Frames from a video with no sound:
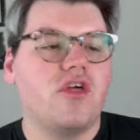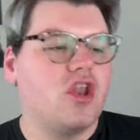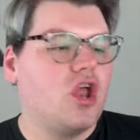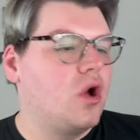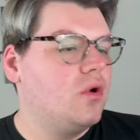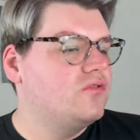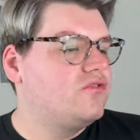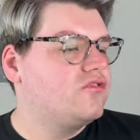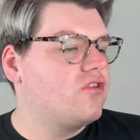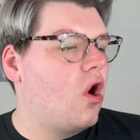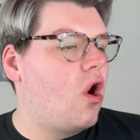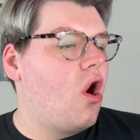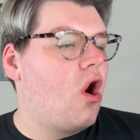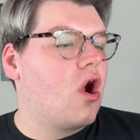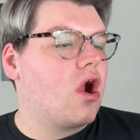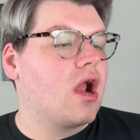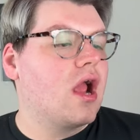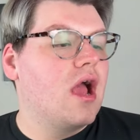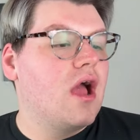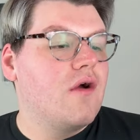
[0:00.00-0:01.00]
notes
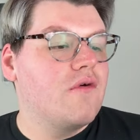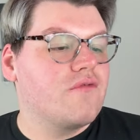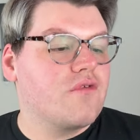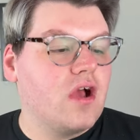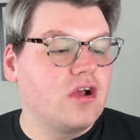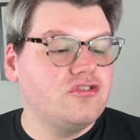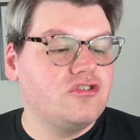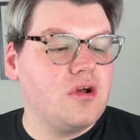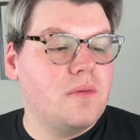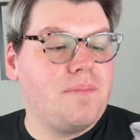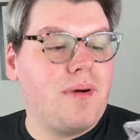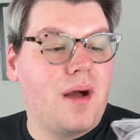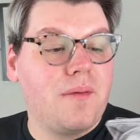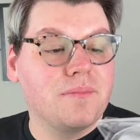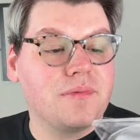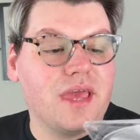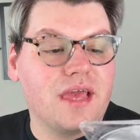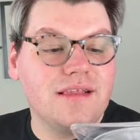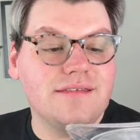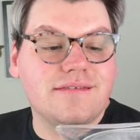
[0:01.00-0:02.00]
are fresh
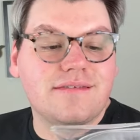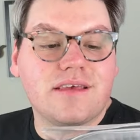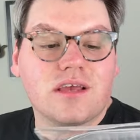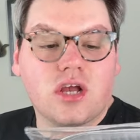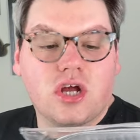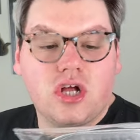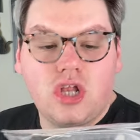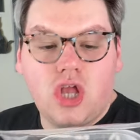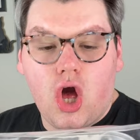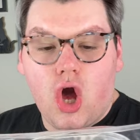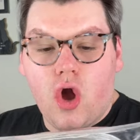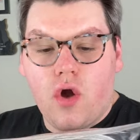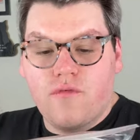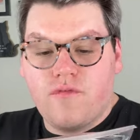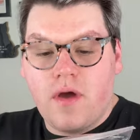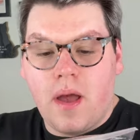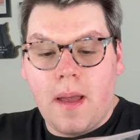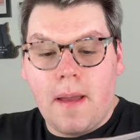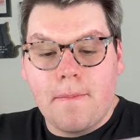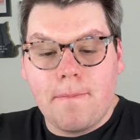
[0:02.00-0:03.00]
pumpkins,
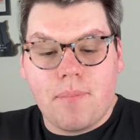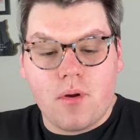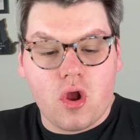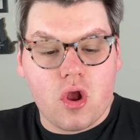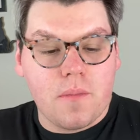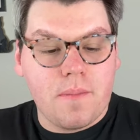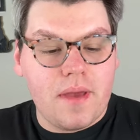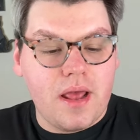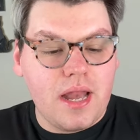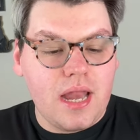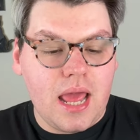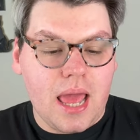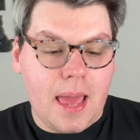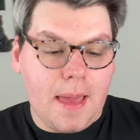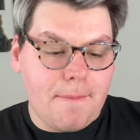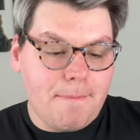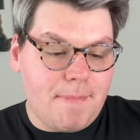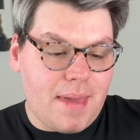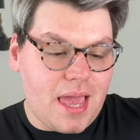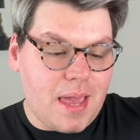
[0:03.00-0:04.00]
clove, bourbon,
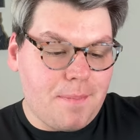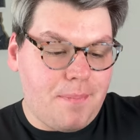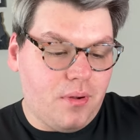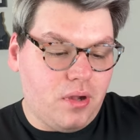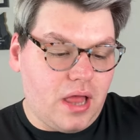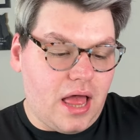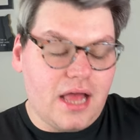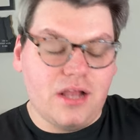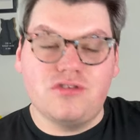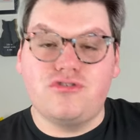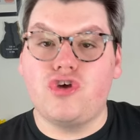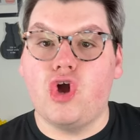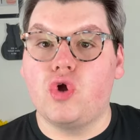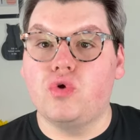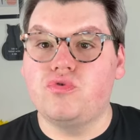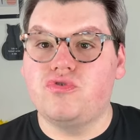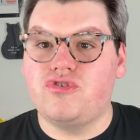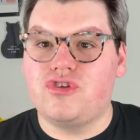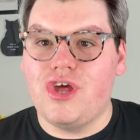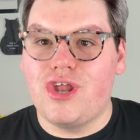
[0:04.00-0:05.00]
maple, and
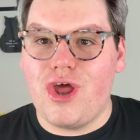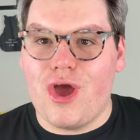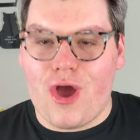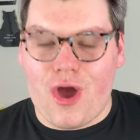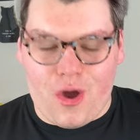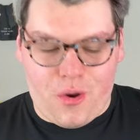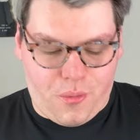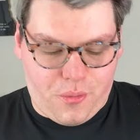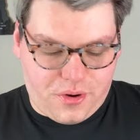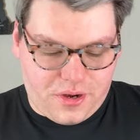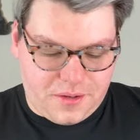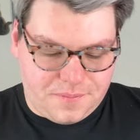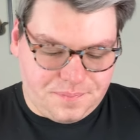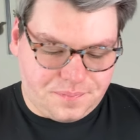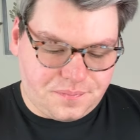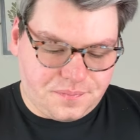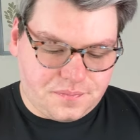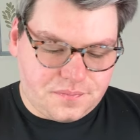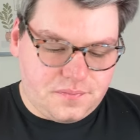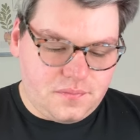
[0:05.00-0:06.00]
toasted oak.
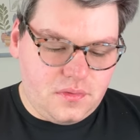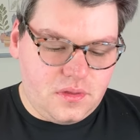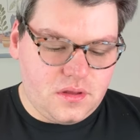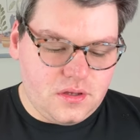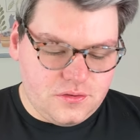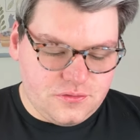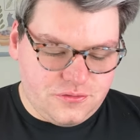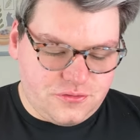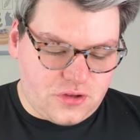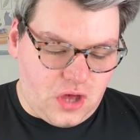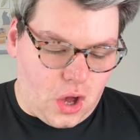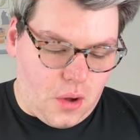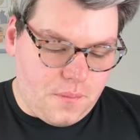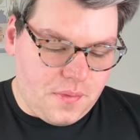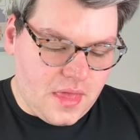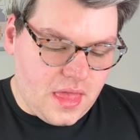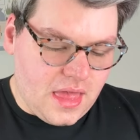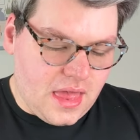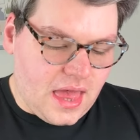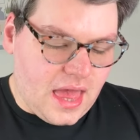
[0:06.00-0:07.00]
So
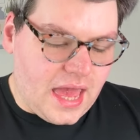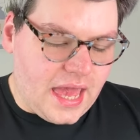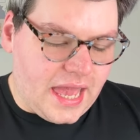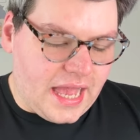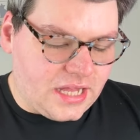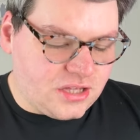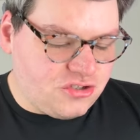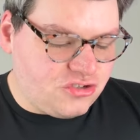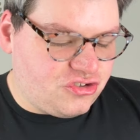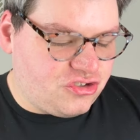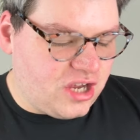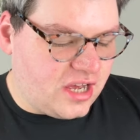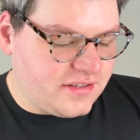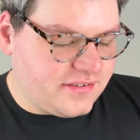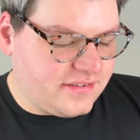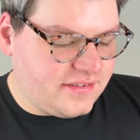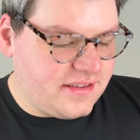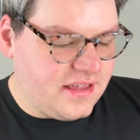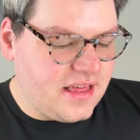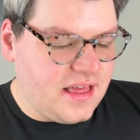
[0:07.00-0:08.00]
it's
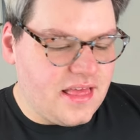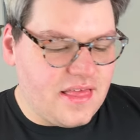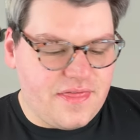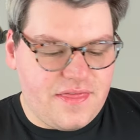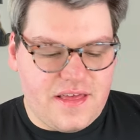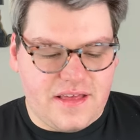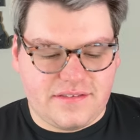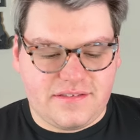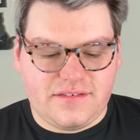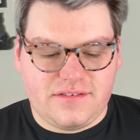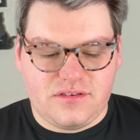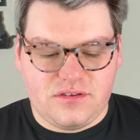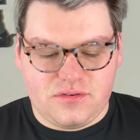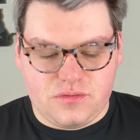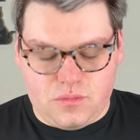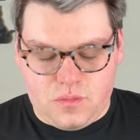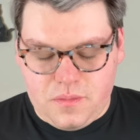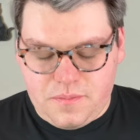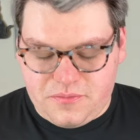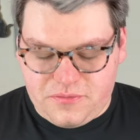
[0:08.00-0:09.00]
just this,
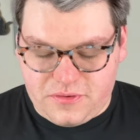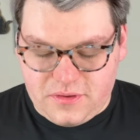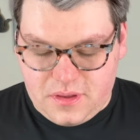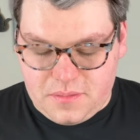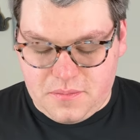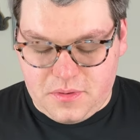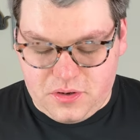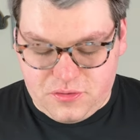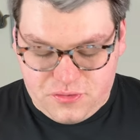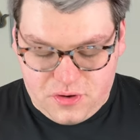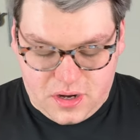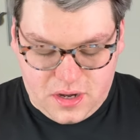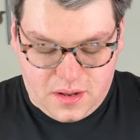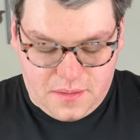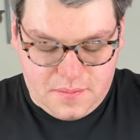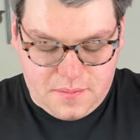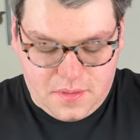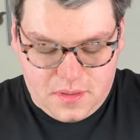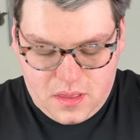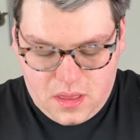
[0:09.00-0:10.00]
whoops, I'm gonna try to
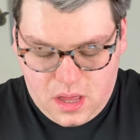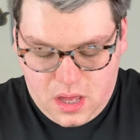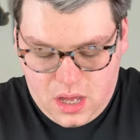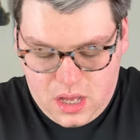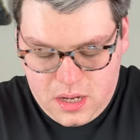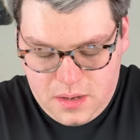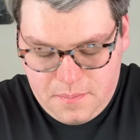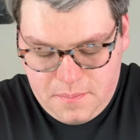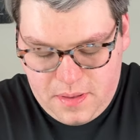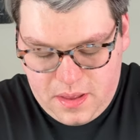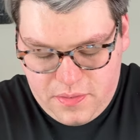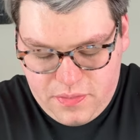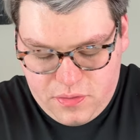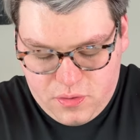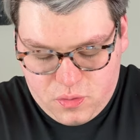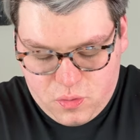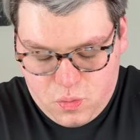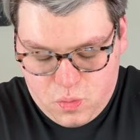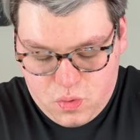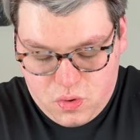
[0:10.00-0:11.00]
unbend the
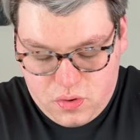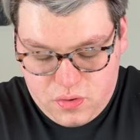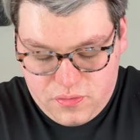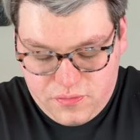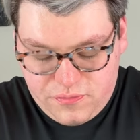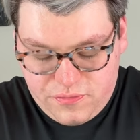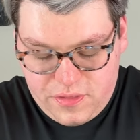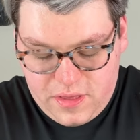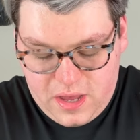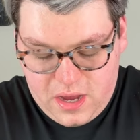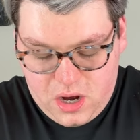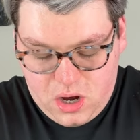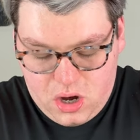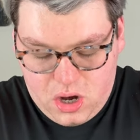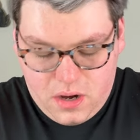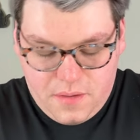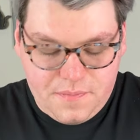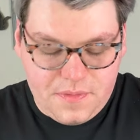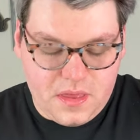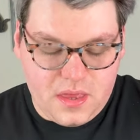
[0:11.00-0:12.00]
corners
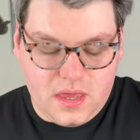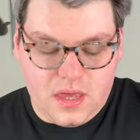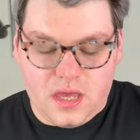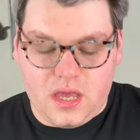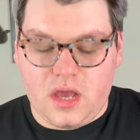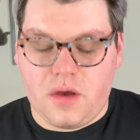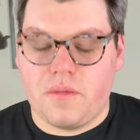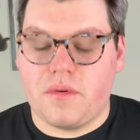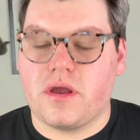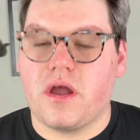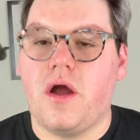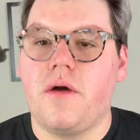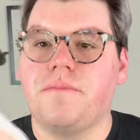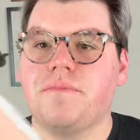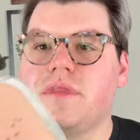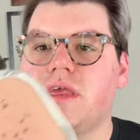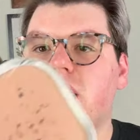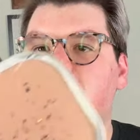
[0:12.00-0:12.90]
there. Here we go.